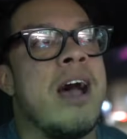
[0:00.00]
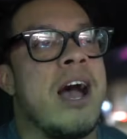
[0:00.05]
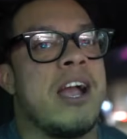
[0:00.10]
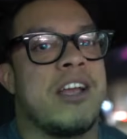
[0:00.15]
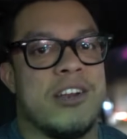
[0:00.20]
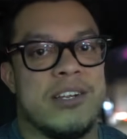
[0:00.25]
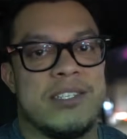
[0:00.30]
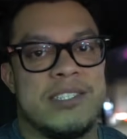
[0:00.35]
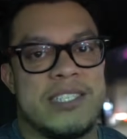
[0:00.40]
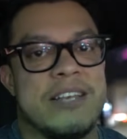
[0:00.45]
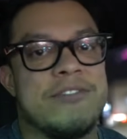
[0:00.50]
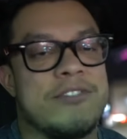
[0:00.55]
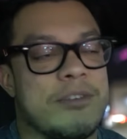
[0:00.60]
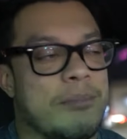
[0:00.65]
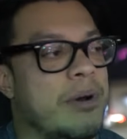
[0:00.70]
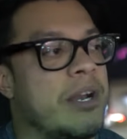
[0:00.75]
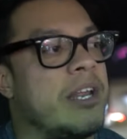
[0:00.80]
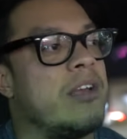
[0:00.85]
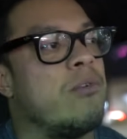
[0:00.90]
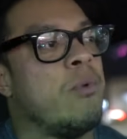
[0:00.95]
I could've saved
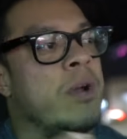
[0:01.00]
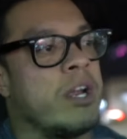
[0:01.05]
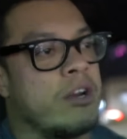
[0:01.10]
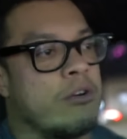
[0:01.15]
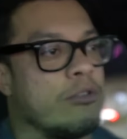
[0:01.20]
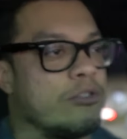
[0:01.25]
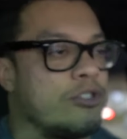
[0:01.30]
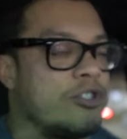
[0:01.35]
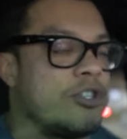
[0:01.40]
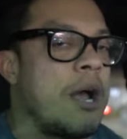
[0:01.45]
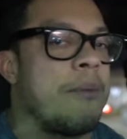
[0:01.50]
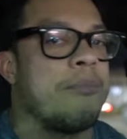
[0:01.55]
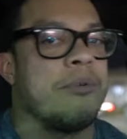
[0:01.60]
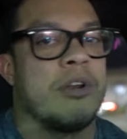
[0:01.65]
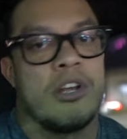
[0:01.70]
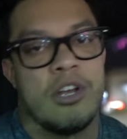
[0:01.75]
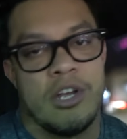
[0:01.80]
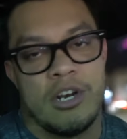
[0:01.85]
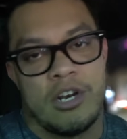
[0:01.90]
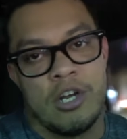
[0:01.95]
some money, went grocery shopping,
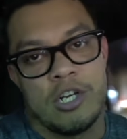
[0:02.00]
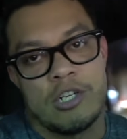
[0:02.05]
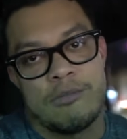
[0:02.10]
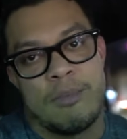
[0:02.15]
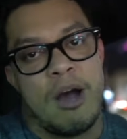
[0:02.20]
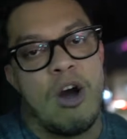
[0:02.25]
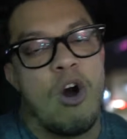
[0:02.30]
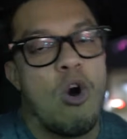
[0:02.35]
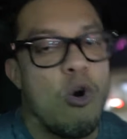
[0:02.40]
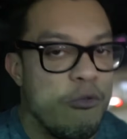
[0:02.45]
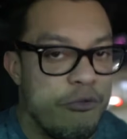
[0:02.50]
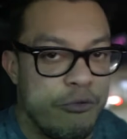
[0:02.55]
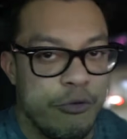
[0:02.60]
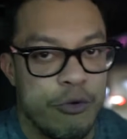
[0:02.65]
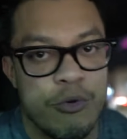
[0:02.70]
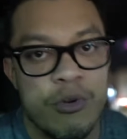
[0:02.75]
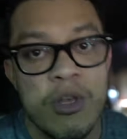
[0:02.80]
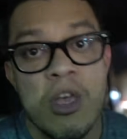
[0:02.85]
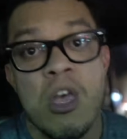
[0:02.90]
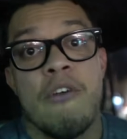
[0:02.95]
I could've cooked my whole
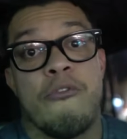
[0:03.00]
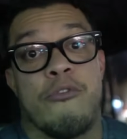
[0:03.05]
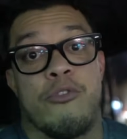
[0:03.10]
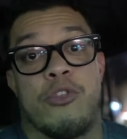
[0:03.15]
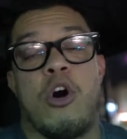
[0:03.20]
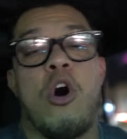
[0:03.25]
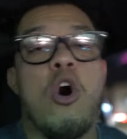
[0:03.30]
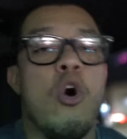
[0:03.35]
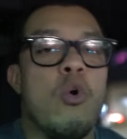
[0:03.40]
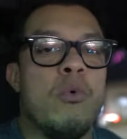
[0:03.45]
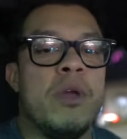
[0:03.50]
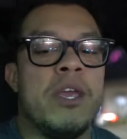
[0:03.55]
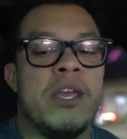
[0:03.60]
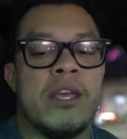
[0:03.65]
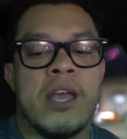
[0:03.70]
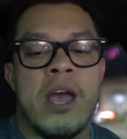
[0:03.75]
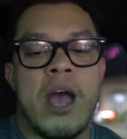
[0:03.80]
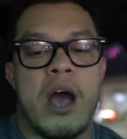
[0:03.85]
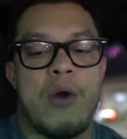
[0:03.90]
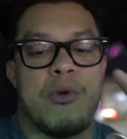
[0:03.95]
food for the whole
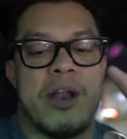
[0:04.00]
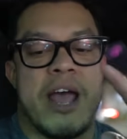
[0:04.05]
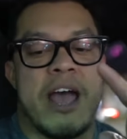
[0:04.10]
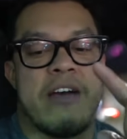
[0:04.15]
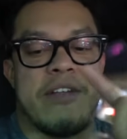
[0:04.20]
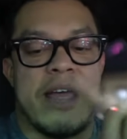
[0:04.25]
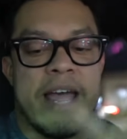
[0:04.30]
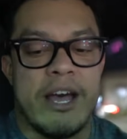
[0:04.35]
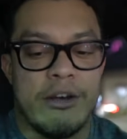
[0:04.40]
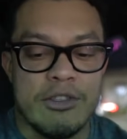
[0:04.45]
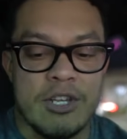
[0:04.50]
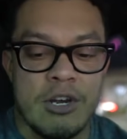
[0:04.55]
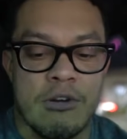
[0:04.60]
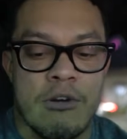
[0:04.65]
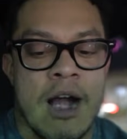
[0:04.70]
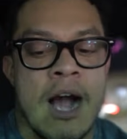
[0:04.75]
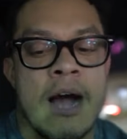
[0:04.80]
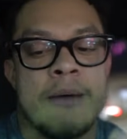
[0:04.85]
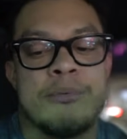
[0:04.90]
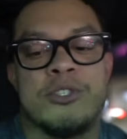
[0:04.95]
week. I would have had
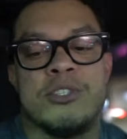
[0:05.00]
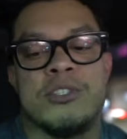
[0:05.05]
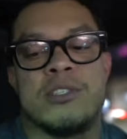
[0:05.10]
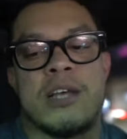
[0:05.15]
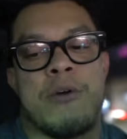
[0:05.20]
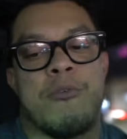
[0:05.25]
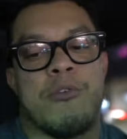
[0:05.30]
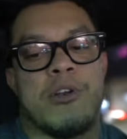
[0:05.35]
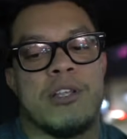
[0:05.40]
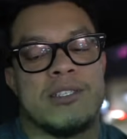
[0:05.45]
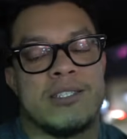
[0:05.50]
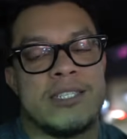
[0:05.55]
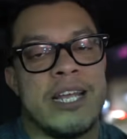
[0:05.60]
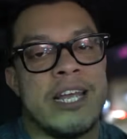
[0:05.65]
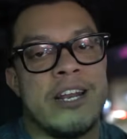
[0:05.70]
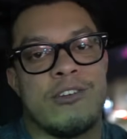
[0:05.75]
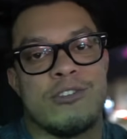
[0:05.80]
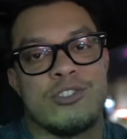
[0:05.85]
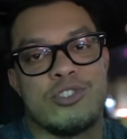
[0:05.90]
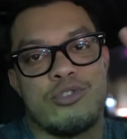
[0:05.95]
healthier options. I would have
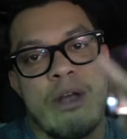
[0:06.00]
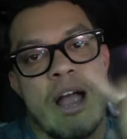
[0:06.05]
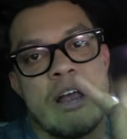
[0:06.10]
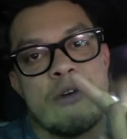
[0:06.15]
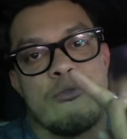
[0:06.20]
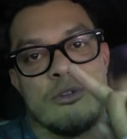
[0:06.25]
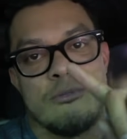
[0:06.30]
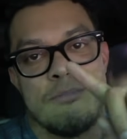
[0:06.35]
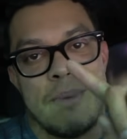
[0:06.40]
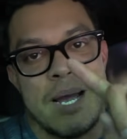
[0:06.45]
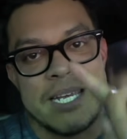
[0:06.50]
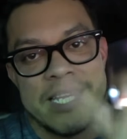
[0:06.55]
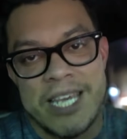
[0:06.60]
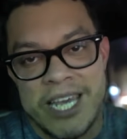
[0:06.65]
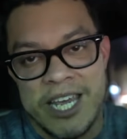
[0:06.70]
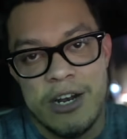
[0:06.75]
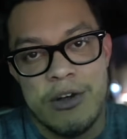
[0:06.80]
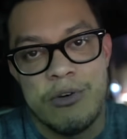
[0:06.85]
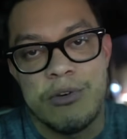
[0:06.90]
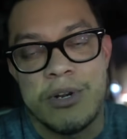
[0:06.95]
stayed on track with my
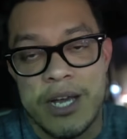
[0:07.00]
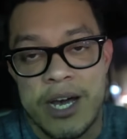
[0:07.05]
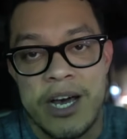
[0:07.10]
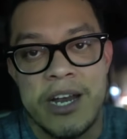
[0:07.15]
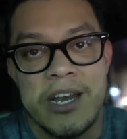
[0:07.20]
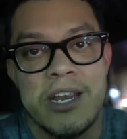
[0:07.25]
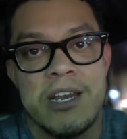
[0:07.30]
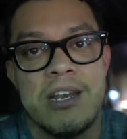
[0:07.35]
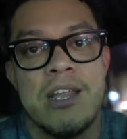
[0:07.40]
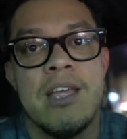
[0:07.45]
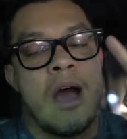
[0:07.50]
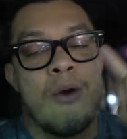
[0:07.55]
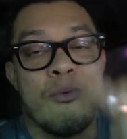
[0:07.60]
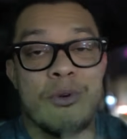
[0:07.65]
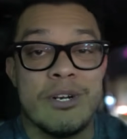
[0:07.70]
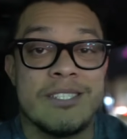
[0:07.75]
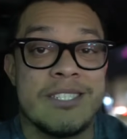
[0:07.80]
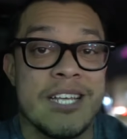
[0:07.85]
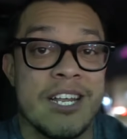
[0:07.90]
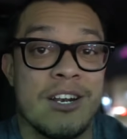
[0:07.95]
keto cutting. I
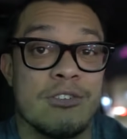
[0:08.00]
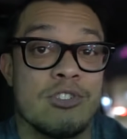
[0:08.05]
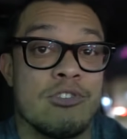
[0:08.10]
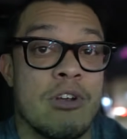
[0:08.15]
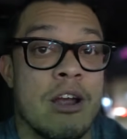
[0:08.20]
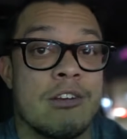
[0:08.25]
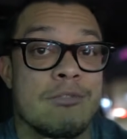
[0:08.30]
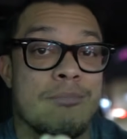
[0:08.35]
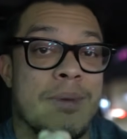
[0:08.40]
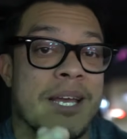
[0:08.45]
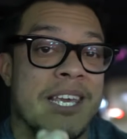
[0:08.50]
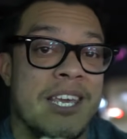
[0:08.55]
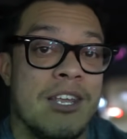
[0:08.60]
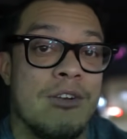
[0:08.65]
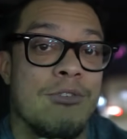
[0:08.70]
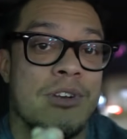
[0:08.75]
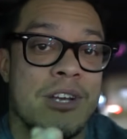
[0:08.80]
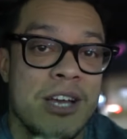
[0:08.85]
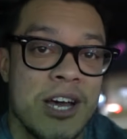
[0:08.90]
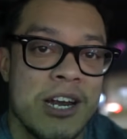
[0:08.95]
would have stayed on track with my
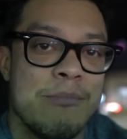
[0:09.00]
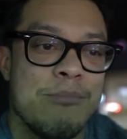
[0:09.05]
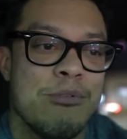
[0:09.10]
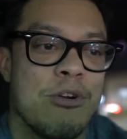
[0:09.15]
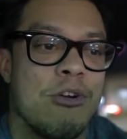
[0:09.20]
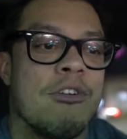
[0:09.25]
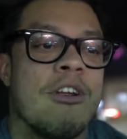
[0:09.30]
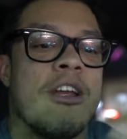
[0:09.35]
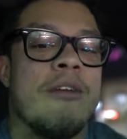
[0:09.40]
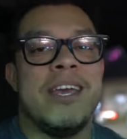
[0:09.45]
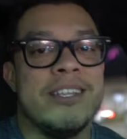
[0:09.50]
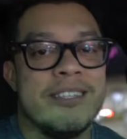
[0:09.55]
keto cutting program.